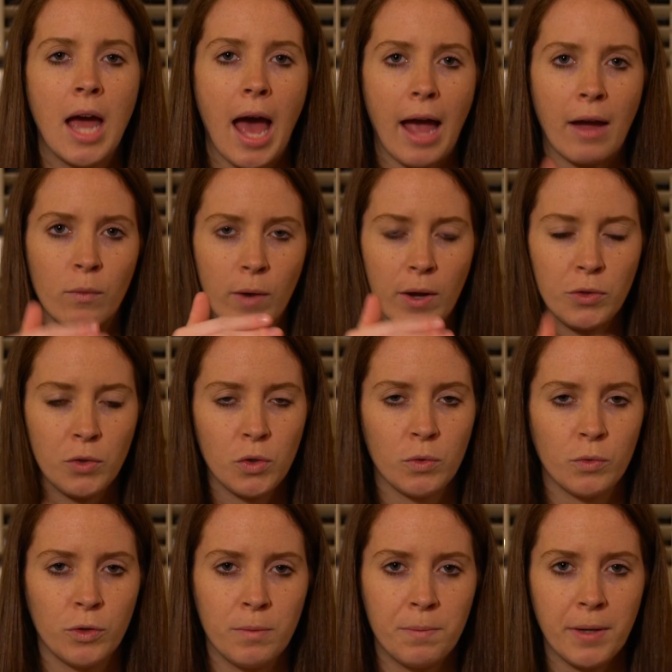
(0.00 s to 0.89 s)
I read through the
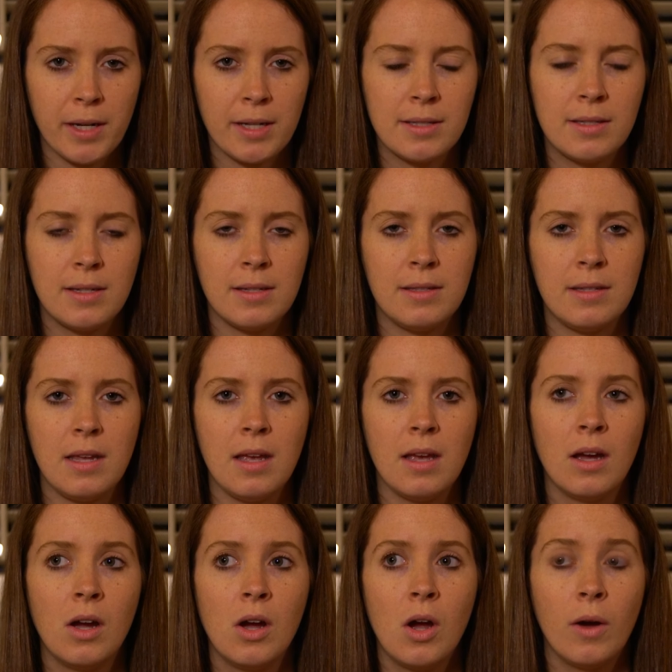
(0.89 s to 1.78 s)
rubrics to
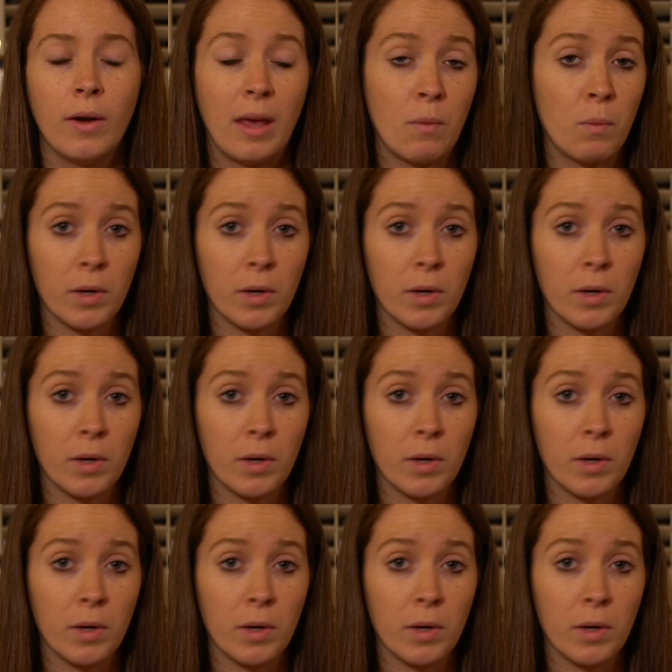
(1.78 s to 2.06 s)
see, okay,